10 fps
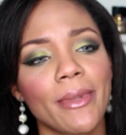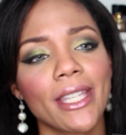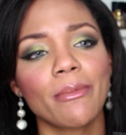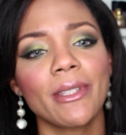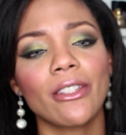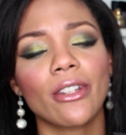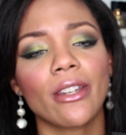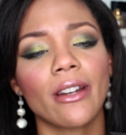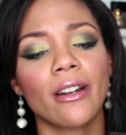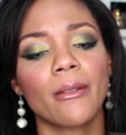makes me
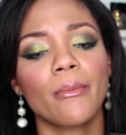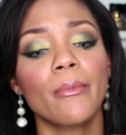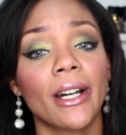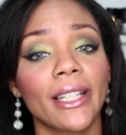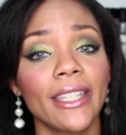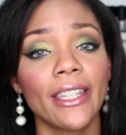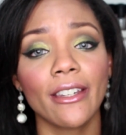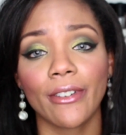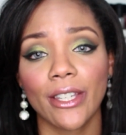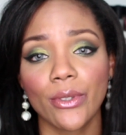look muddy
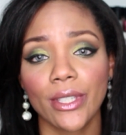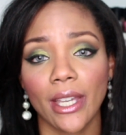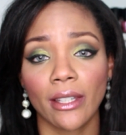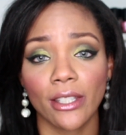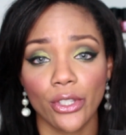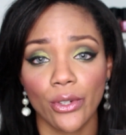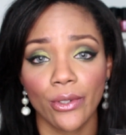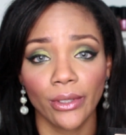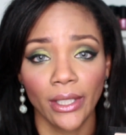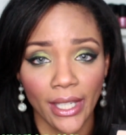if I use it on its
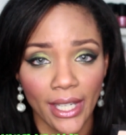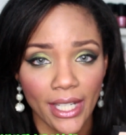own.